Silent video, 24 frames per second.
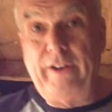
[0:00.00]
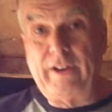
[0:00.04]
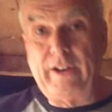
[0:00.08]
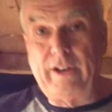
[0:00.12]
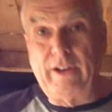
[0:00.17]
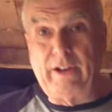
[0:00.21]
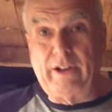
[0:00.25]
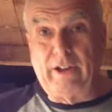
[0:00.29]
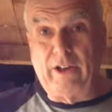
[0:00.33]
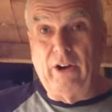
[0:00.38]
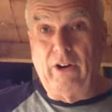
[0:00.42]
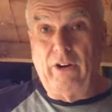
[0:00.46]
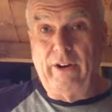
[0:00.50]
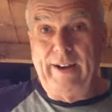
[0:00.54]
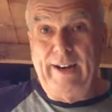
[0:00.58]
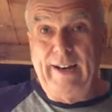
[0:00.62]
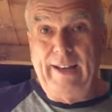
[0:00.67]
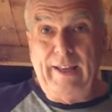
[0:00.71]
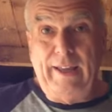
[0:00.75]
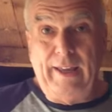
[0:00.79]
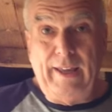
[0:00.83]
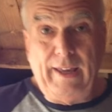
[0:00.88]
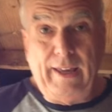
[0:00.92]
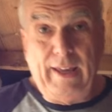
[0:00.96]
could
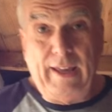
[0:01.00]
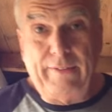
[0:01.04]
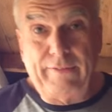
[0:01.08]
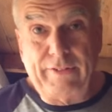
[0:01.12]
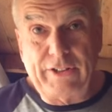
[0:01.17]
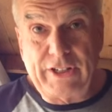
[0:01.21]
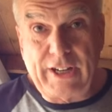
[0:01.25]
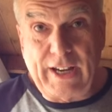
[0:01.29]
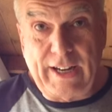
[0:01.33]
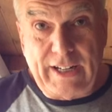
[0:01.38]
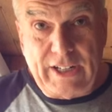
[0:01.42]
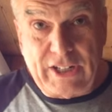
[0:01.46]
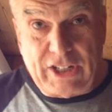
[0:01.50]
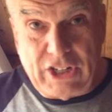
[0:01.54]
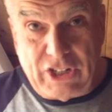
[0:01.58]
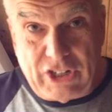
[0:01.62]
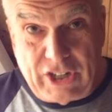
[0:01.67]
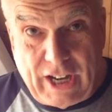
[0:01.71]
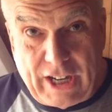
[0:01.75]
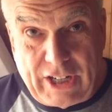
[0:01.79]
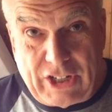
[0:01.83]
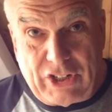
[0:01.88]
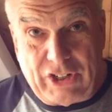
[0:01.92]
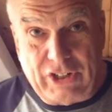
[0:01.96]
kindly give us any
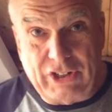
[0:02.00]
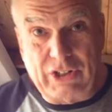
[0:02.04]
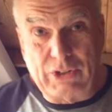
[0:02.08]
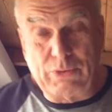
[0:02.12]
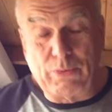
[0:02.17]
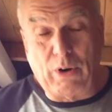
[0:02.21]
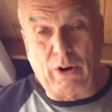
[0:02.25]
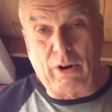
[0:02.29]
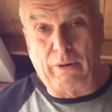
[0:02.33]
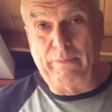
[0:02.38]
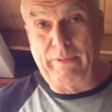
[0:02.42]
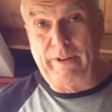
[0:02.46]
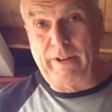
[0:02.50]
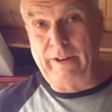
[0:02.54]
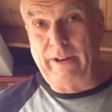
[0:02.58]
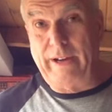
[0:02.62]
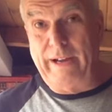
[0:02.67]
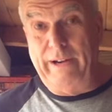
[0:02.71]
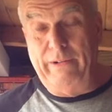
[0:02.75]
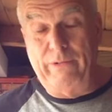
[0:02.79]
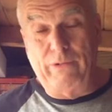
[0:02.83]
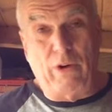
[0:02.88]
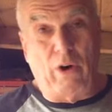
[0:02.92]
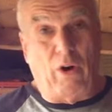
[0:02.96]
suggestions what I'm
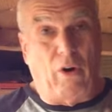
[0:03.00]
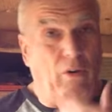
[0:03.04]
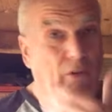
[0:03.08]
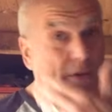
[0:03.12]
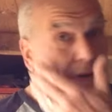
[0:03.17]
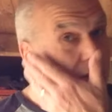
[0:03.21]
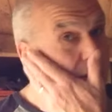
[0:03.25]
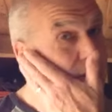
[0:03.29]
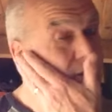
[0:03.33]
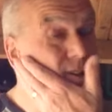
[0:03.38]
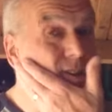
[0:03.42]
doing wrong.